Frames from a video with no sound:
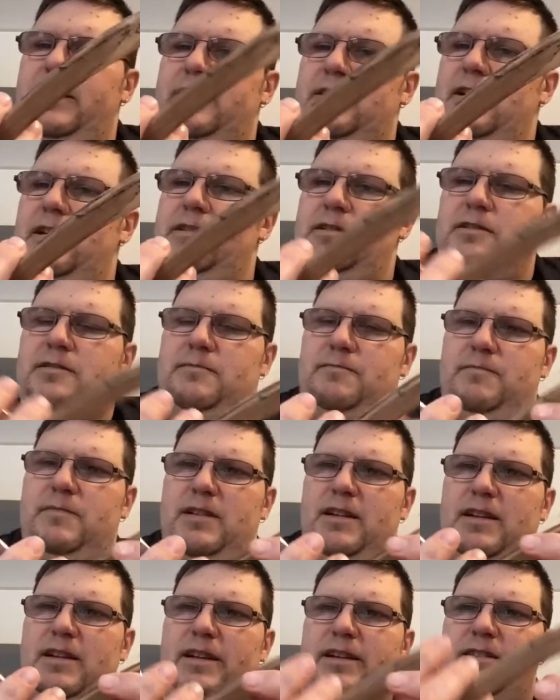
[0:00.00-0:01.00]
It, it's
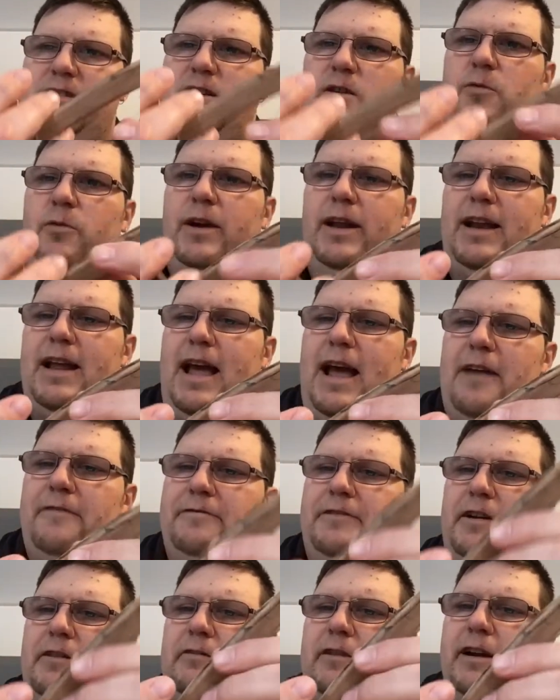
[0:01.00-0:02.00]
it's quite a
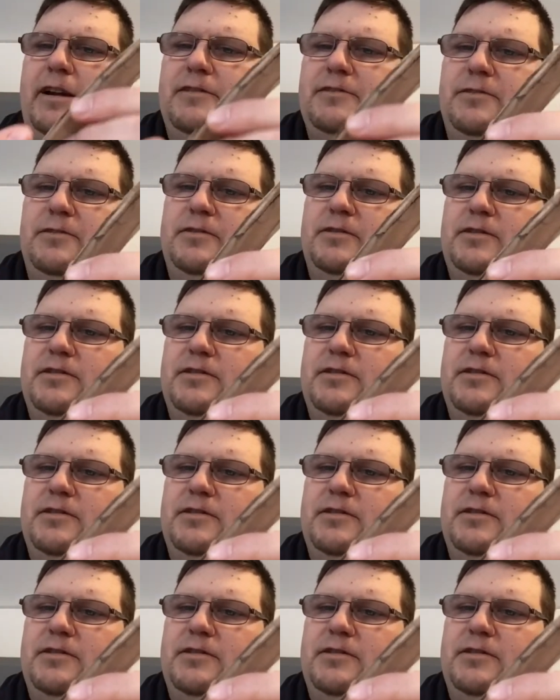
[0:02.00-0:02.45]
hefty razor.